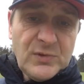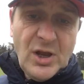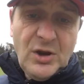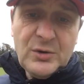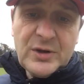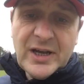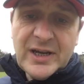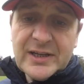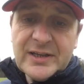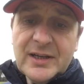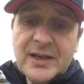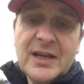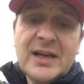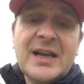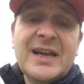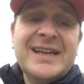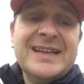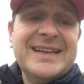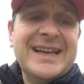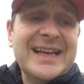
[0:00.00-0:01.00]
Okay,
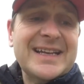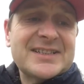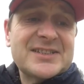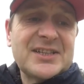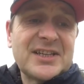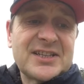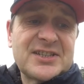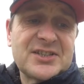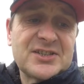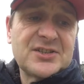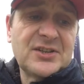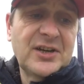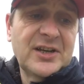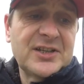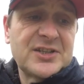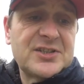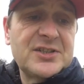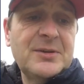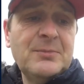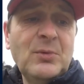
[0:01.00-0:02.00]
next
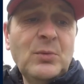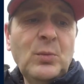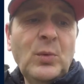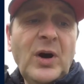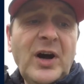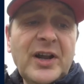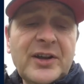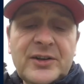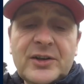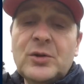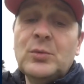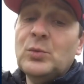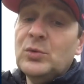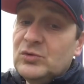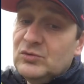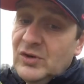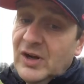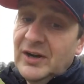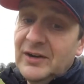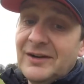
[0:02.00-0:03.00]
exercise. Number one
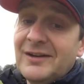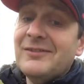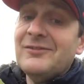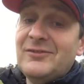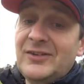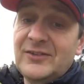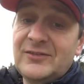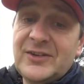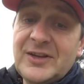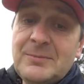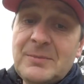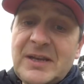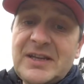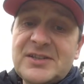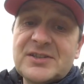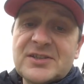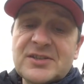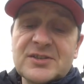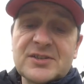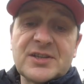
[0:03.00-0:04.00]
will run 50
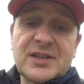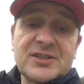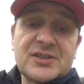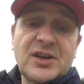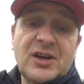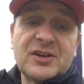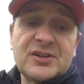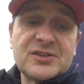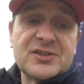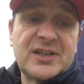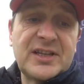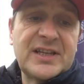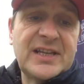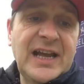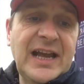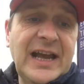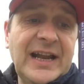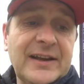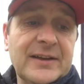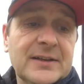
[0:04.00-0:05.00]
meters as hard as they
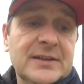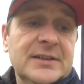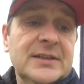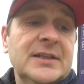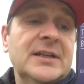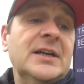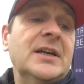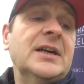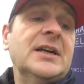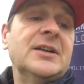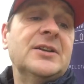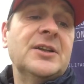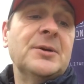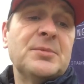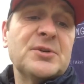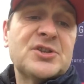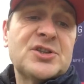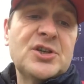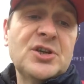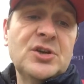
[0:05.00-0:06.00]
can.
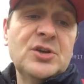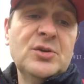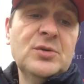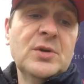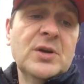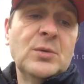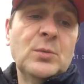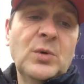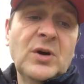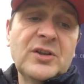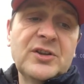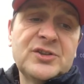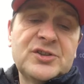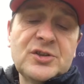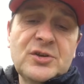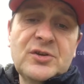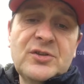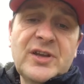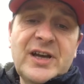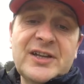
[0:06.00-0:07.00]
Number two, while they're
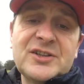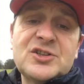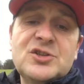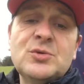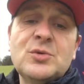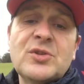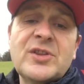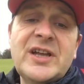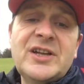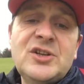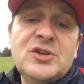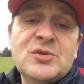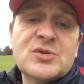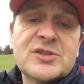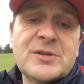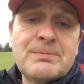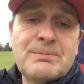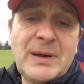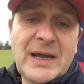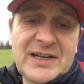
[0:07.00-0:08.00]
doing that, you will then
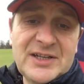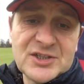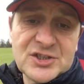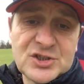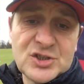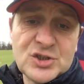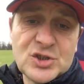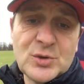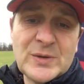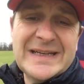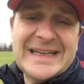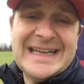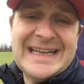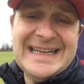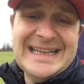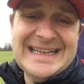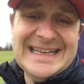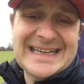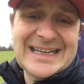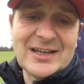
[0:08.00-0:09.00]
use the bench to do an
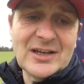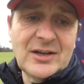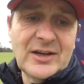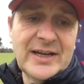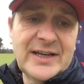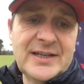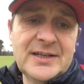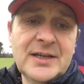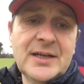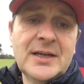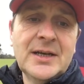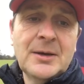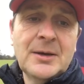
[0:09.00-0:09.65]
incline